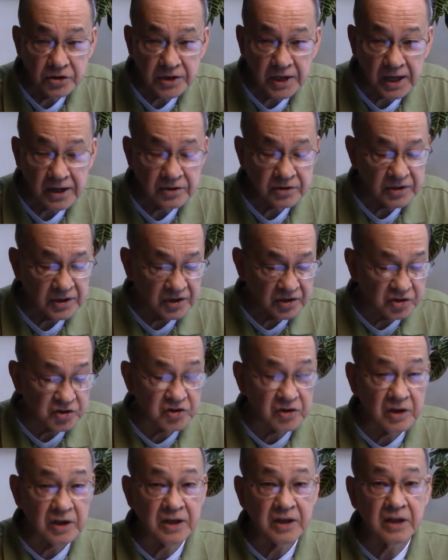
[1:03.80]
States. It's
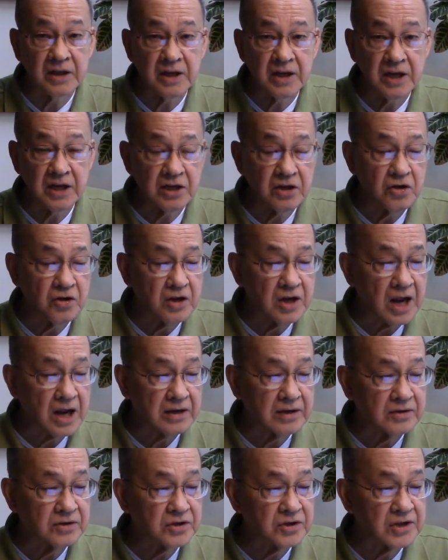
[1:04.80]
strictly in the
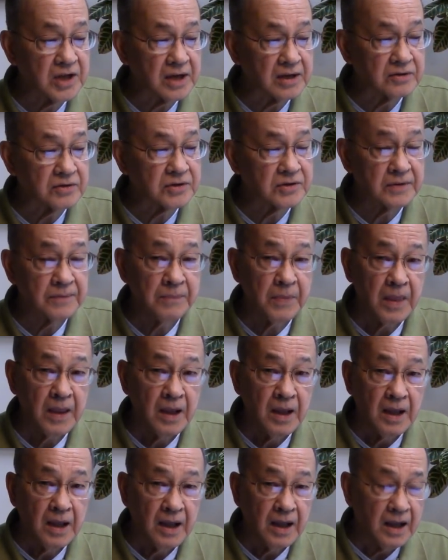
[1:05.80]
United States.
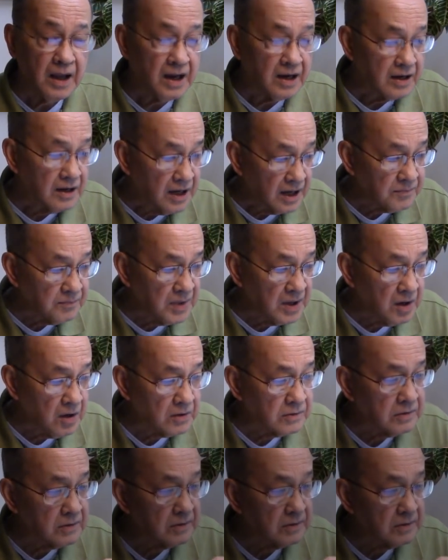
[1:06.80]
And let me go